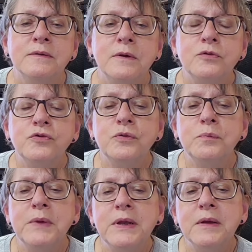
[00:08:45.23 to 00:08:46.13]
Social
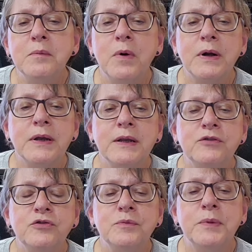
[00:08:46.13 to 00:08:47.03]
media
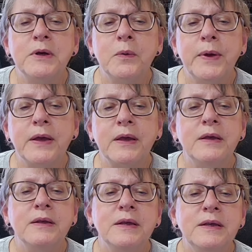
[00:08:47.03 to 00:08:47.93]
marketing should be quick,
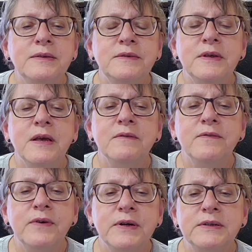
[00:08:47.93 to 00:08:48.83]
easy, and
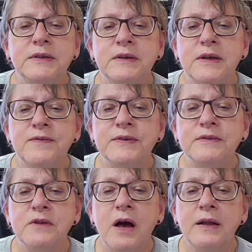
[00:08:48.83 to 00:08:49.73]
fun. If
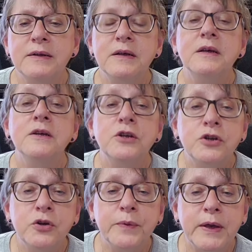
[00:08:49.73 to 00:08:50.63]
it's not, you're
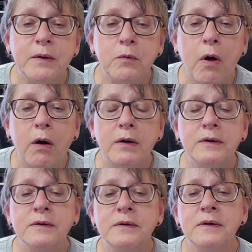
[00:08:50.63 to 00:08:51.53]
doing it wrong.
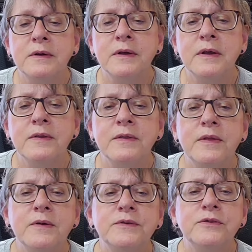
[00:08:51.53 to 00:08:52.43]

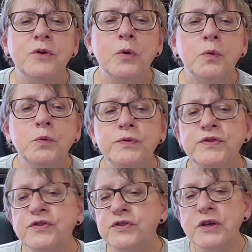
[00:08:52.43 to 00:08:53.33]
There is no
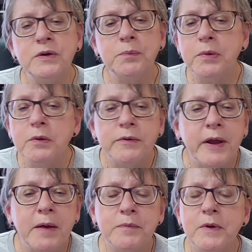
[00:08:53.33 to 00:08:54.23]
secret
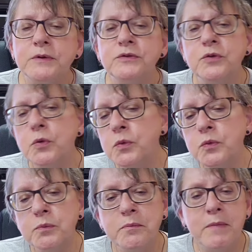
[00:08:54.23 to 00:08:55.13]
program, there is
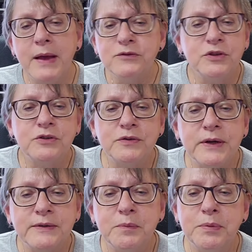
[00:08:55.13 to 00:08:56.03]
no magic
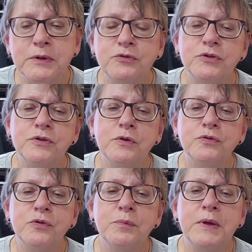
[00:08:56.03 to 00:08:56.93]
trick to build your
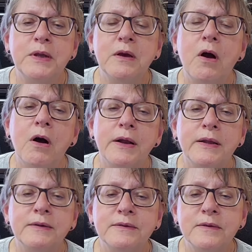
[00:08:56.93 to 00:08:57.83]
social media
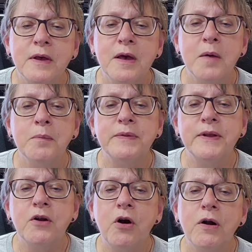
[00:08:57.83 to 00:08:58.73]
audience, but
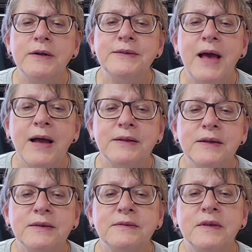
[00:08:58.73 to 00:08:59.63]
there are
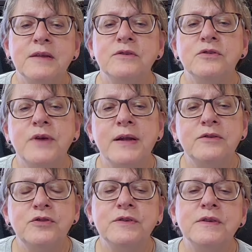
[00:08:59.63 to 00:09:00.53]
tactics and
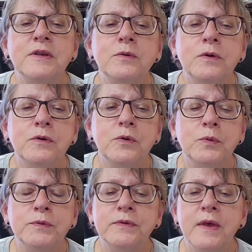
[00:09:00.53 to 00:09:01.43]
strategies that you can
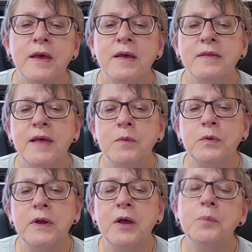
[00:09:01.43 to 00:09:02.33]
use that
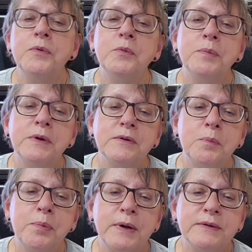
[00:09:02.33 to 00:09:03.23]
will help you build a
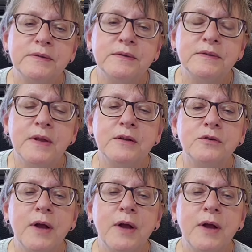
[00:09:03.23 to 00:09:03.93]
presence that